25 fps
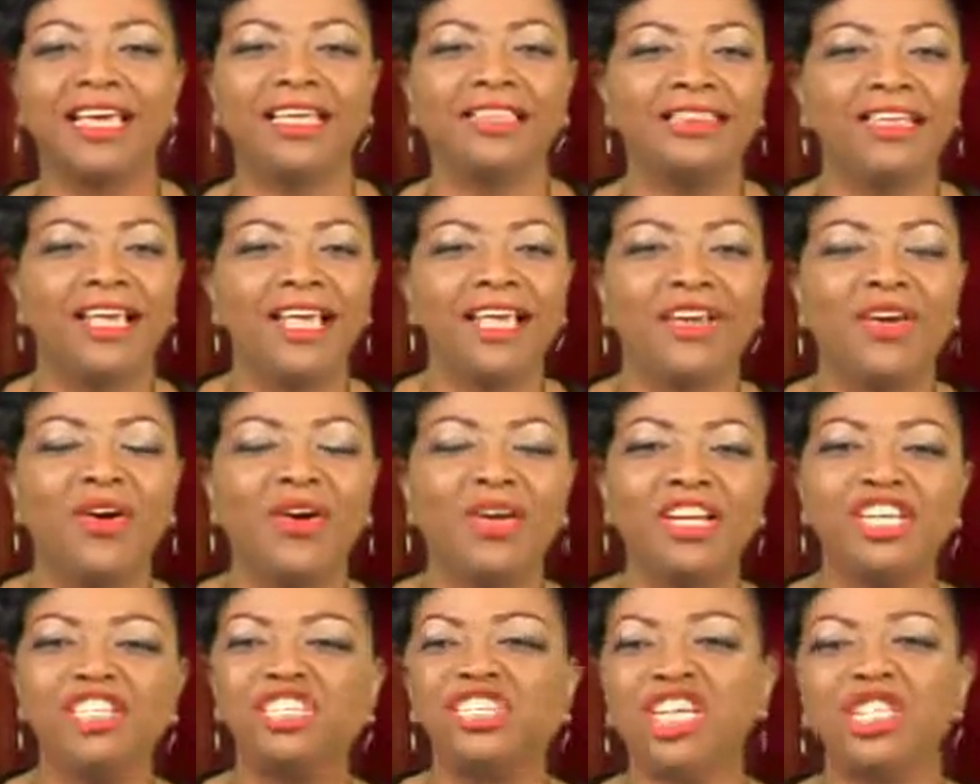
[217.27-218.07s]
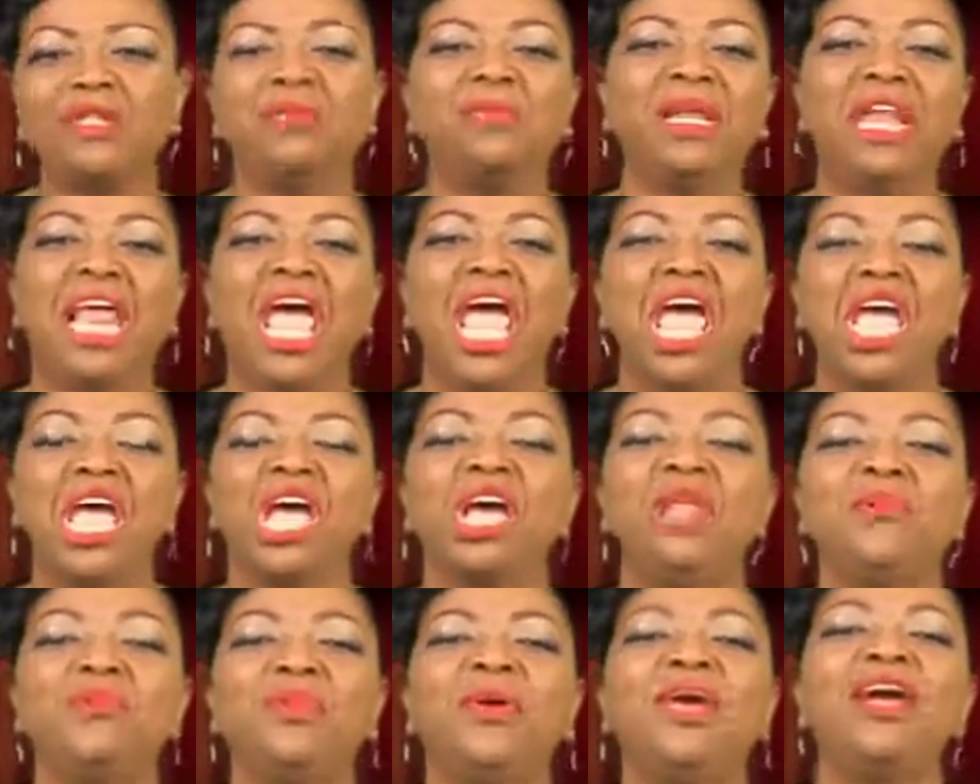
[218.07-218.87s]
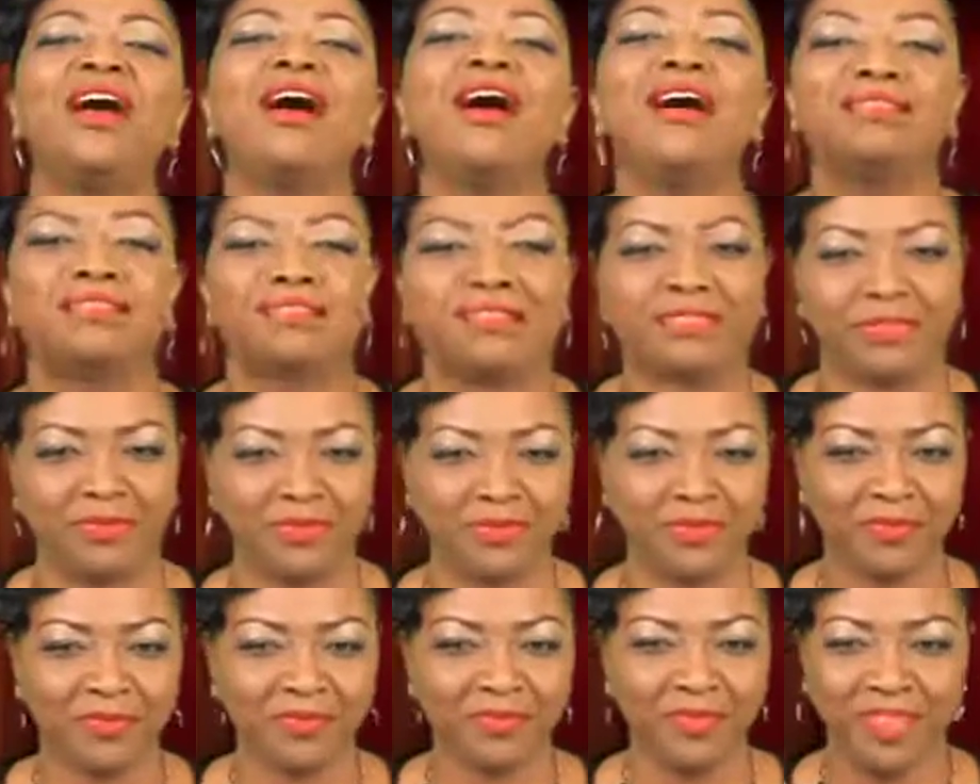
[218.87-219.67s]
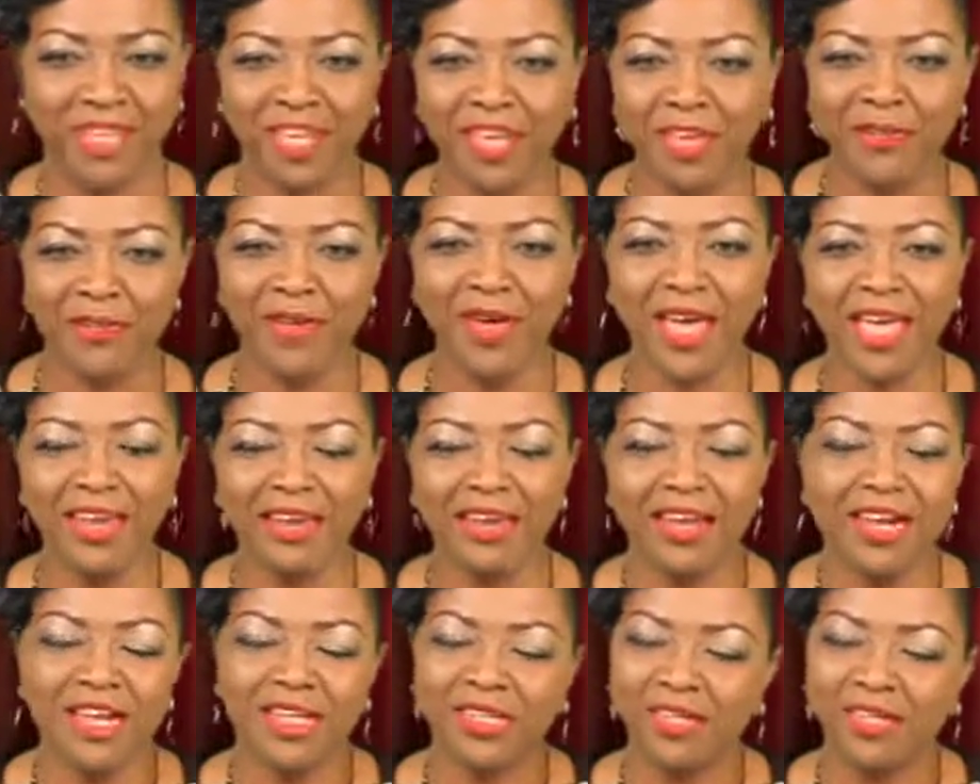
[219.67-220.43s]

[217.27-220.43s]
And God has just been helping us Amen.